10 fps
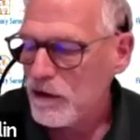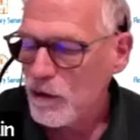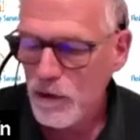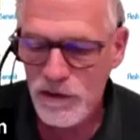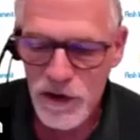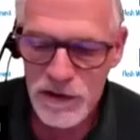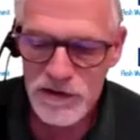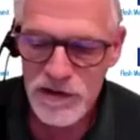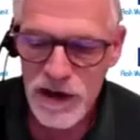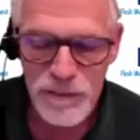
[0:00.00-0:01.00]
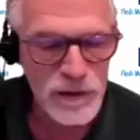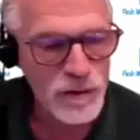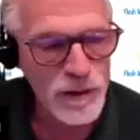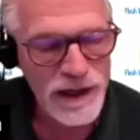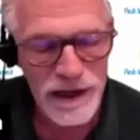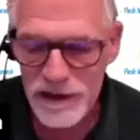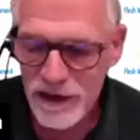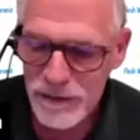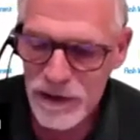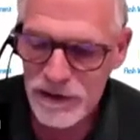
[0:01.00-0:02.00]
NOR's hard stop at 28
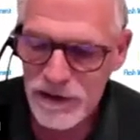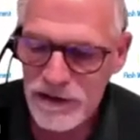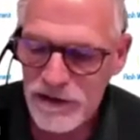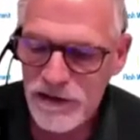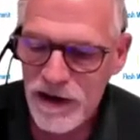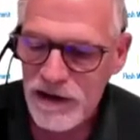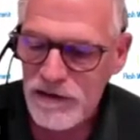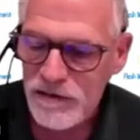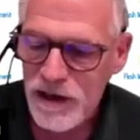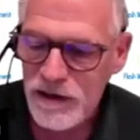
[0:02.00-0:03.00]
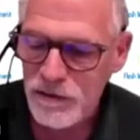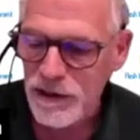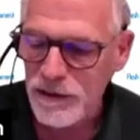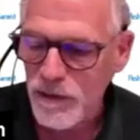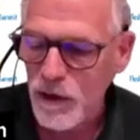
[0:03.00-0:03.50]
nanometer and the size of SRAM